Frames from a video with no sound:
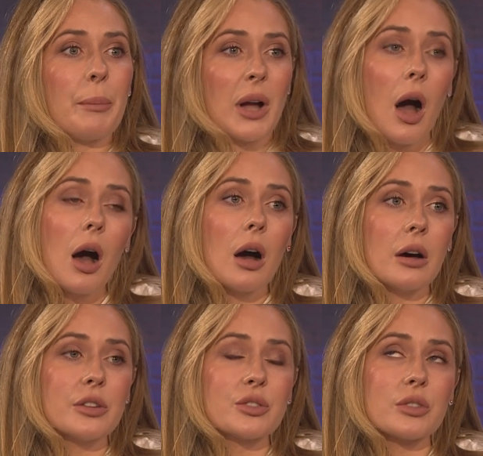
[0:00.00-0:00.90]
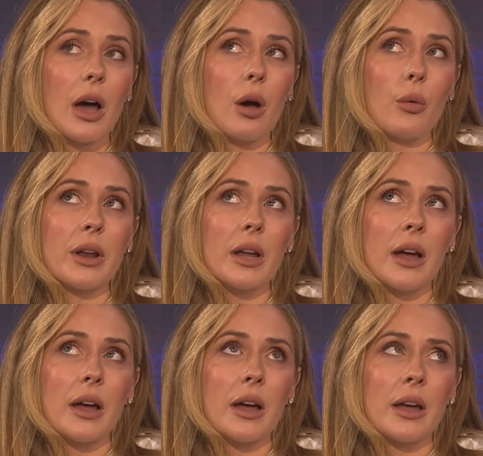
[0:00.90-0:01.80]
because when
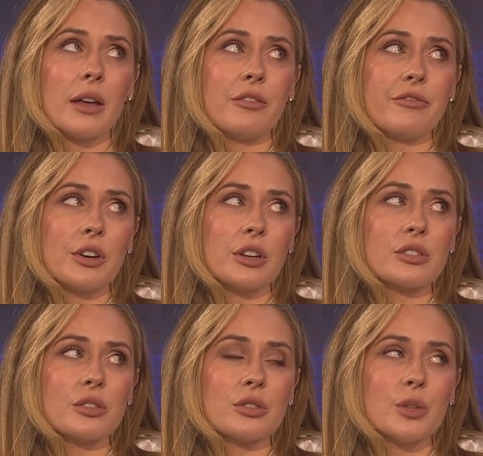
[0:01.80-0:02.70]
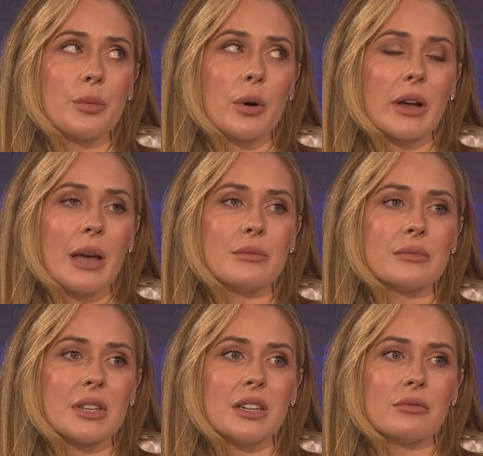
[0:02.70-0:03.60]
I first saw Super Bowl
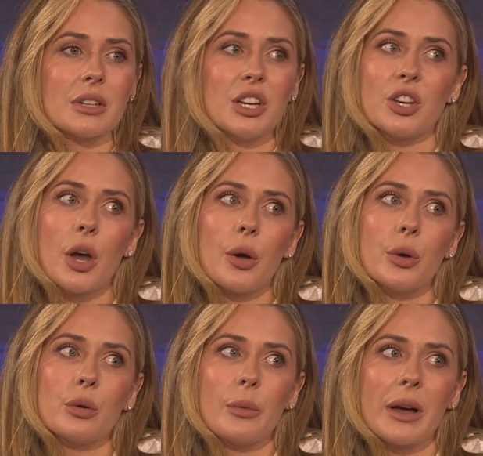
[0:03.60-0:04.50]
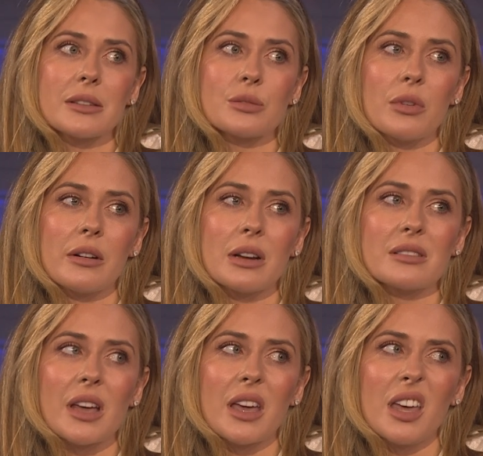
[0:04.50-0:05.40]
games, I didn't really know who the bands were, and
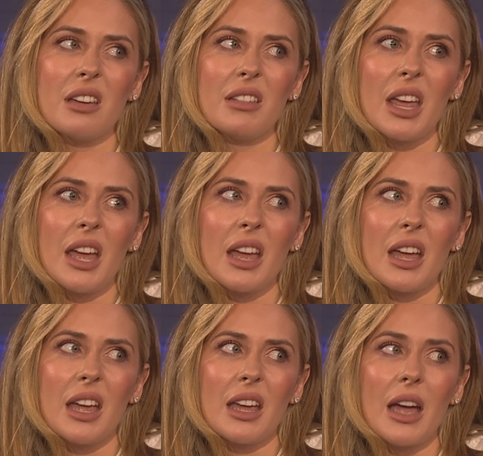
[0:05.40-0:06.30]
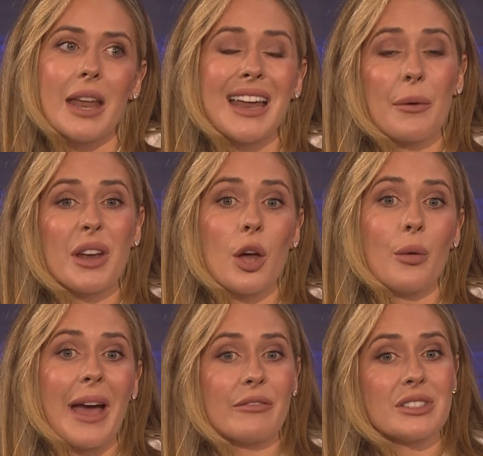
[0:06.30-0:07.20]
I was like, who are they? And now I
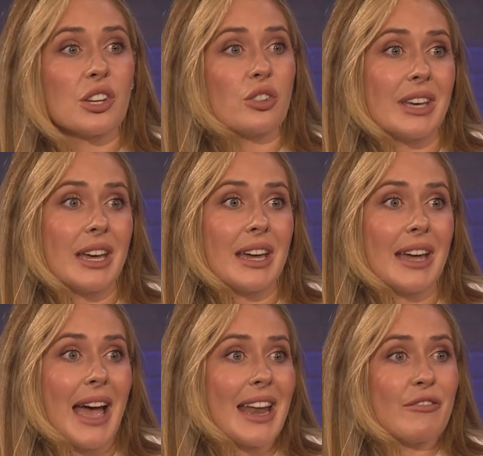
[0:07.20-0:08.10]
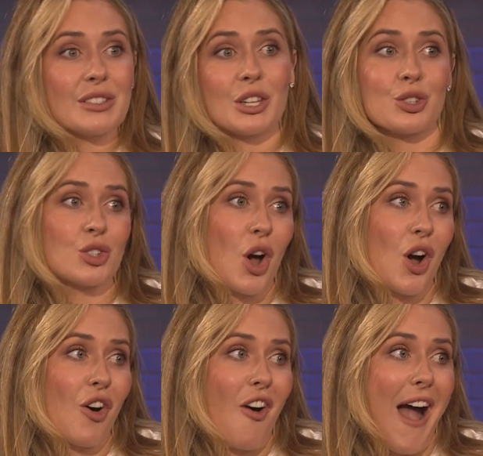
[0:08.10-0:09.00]
know every single year and every single
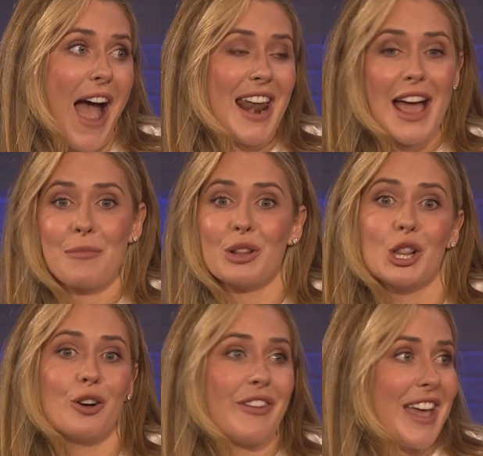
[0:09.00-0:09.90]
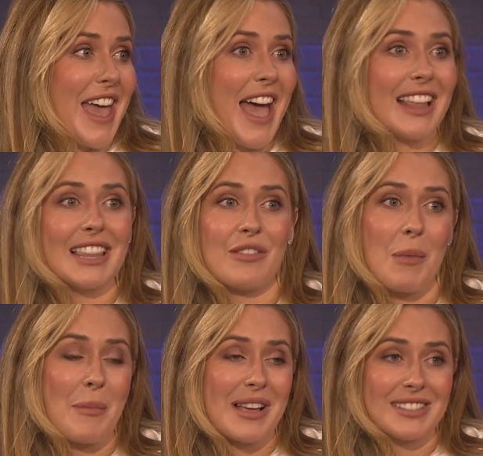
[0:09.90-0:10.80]
song, and I am loving it and living
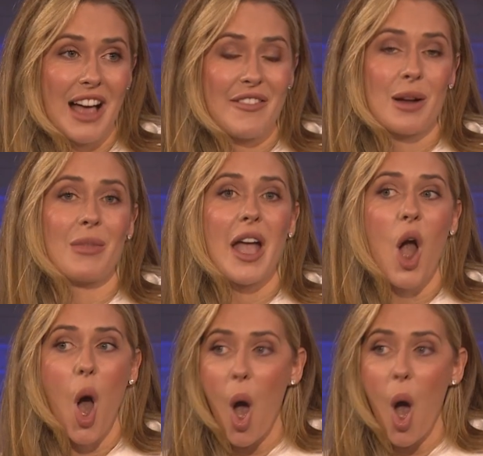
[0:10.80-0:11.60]
my best life, and I'm like,